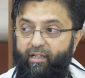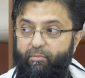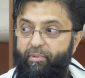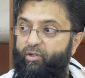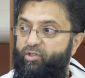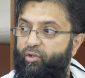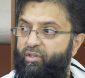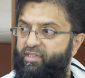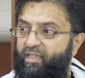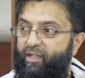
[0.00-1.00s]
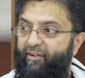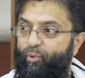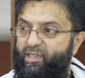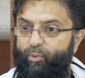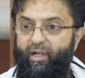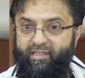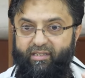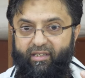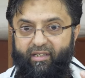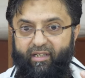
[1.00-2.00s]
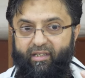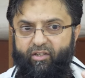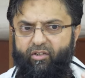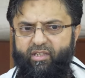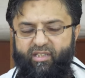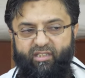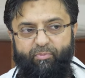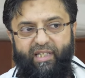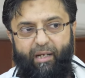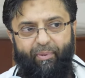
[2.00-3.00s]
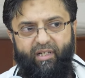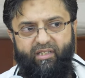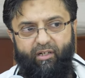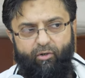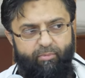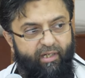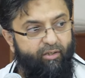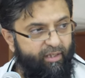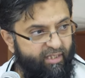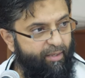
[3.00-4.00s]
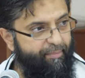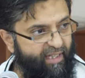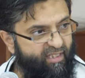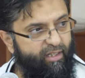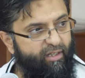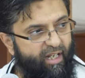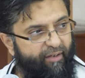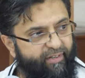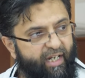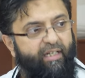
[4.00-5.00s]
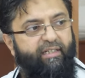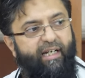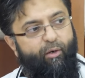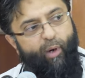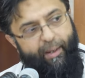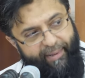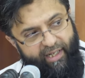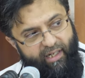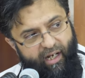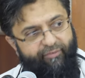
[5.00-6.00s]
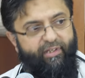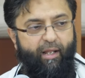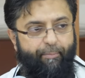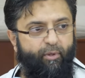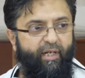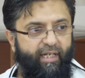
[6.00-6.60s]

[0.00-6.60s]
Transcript: because you're going to start to have waswas. You're going to start to be that person, oh my God, is something still left? Did I wipe it enough? Did I pull it